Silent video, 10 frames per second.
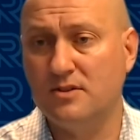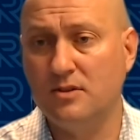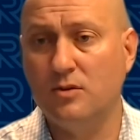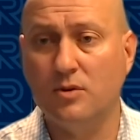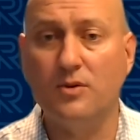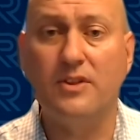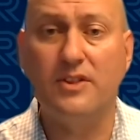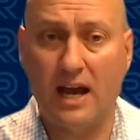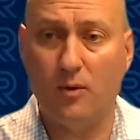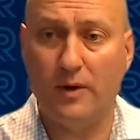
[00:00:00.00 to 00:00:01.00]
is in order
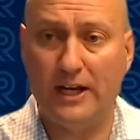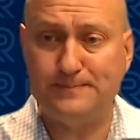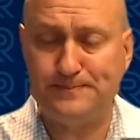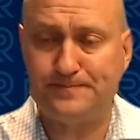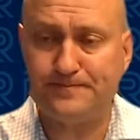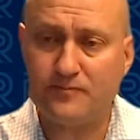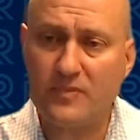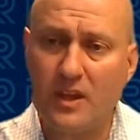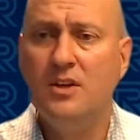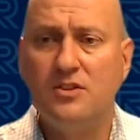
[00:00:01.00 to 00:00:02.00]
that way.
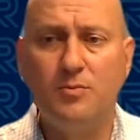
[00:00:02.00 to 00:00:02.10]
So